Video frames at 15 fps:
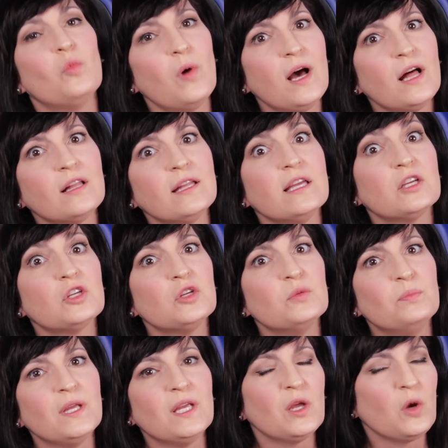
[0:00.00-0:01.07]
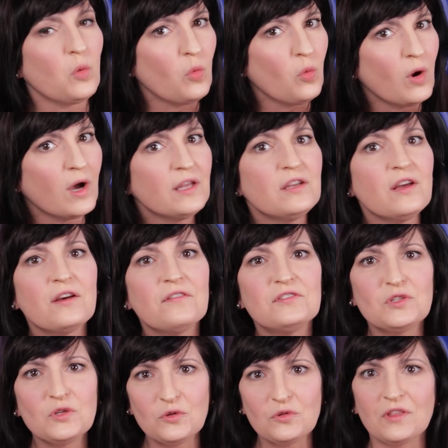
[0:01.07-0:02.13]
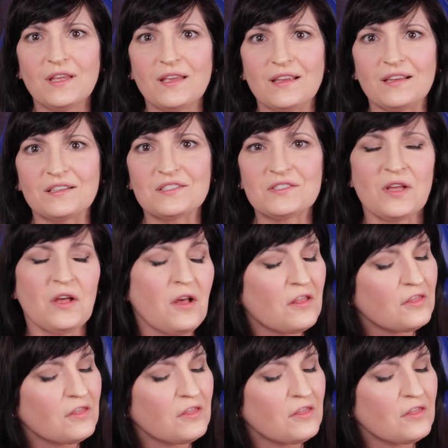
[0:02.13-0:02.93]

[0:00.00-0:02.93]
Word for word: Well, it could be one of two things.